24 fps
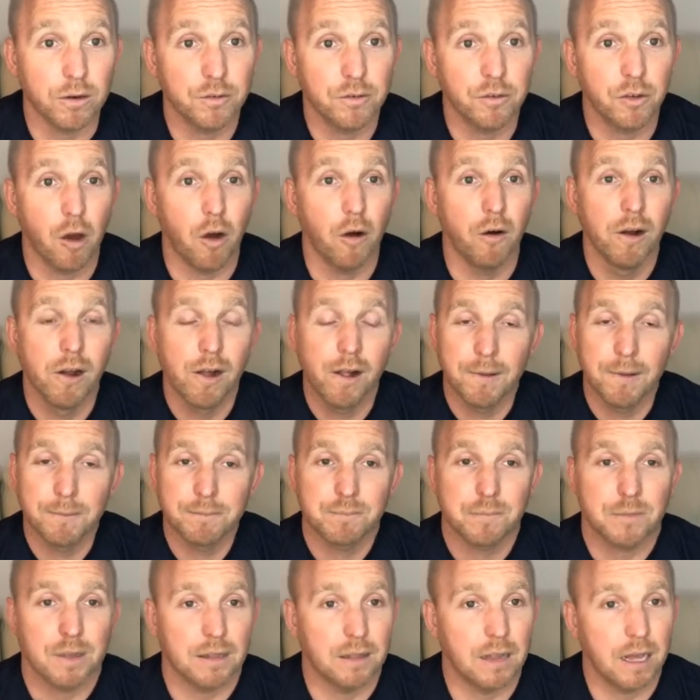So
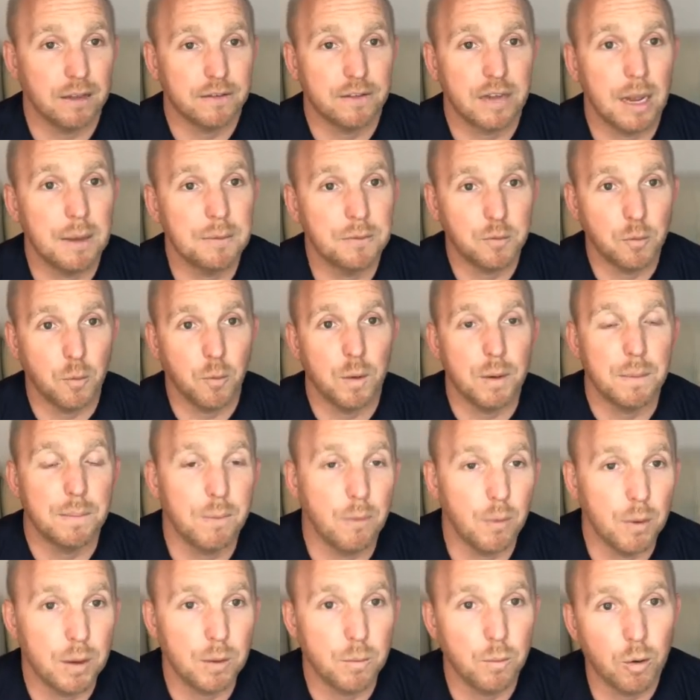a lot of times when
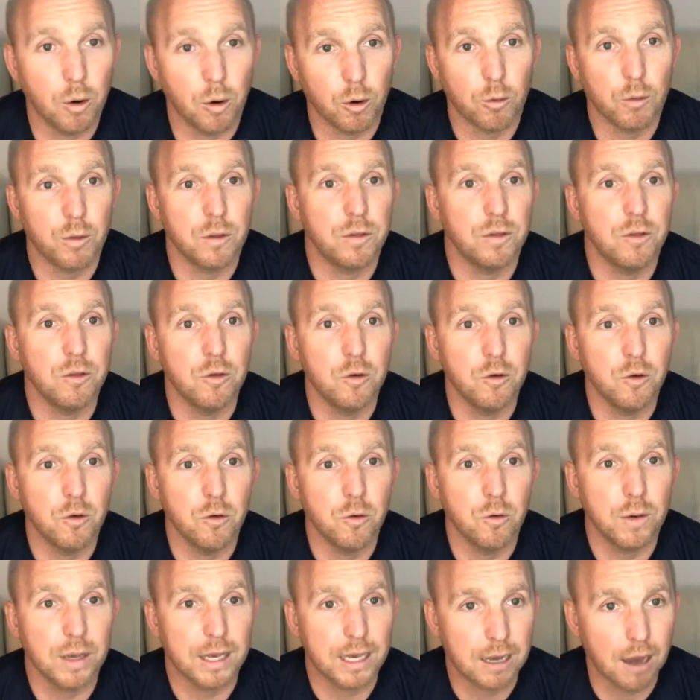we work with
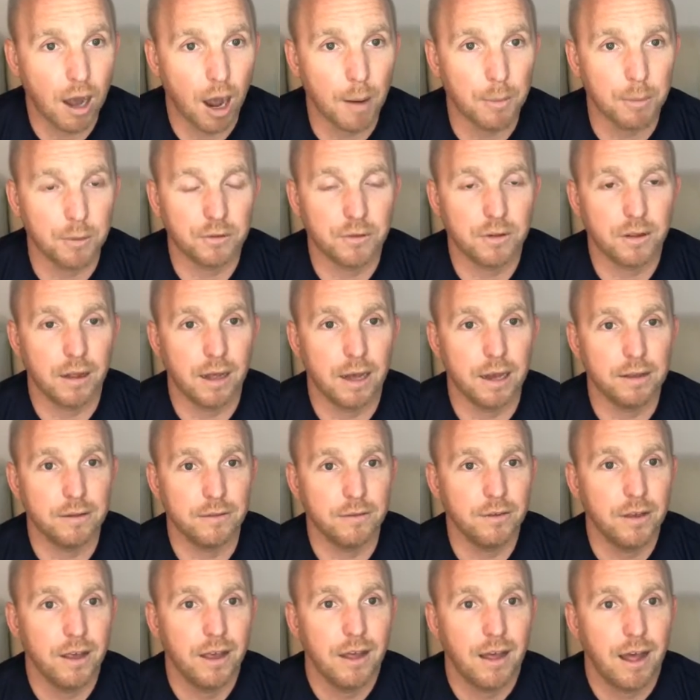new e-commerce
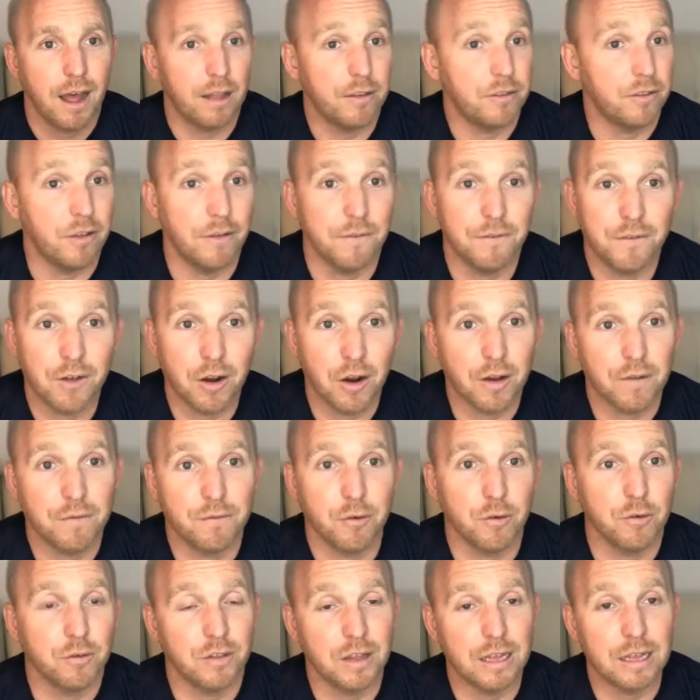clients, that's the very
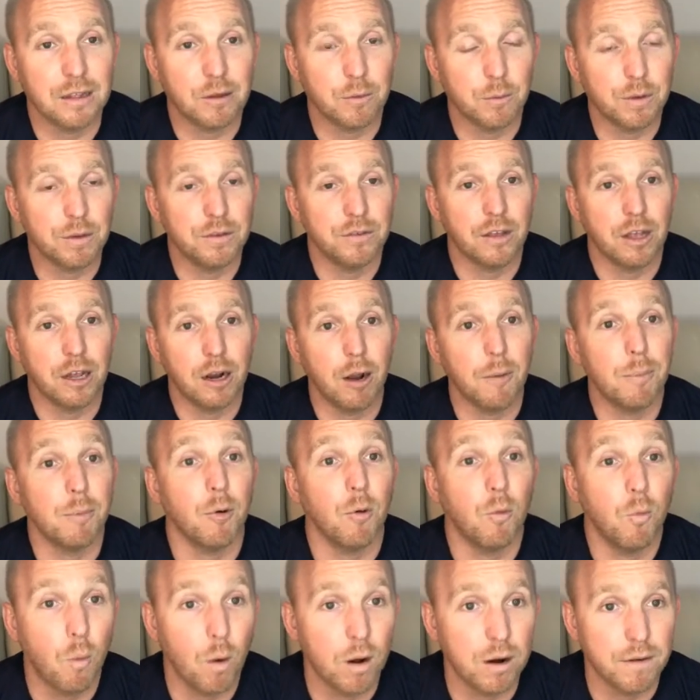first thing that we set up, or
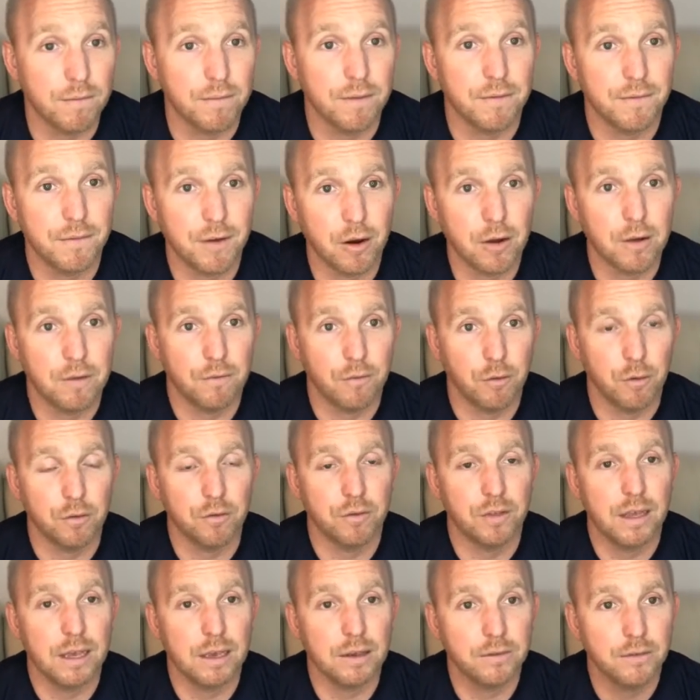one of the very
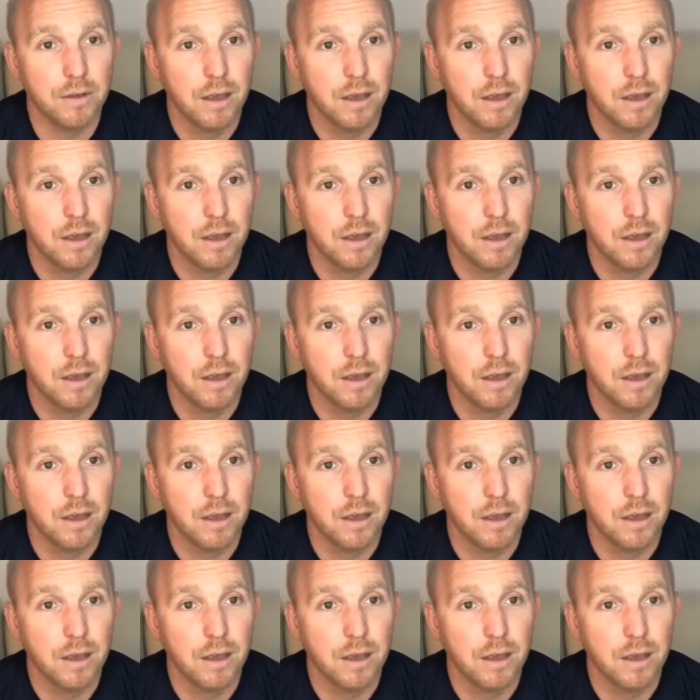first things,